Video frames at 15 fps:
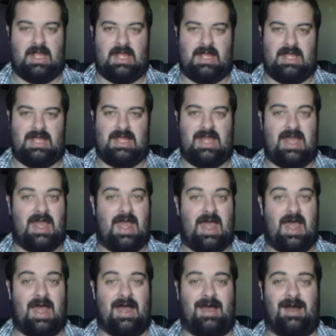
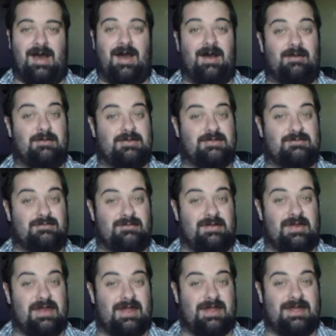yeah, I was
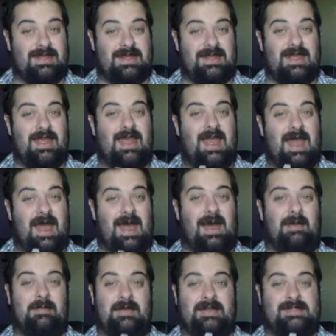really
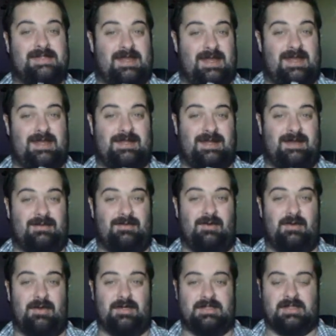happy to hear that
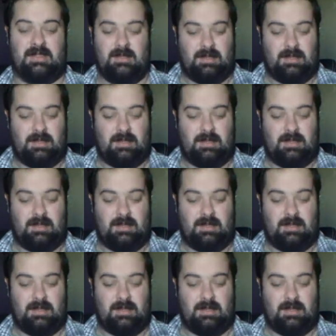noise.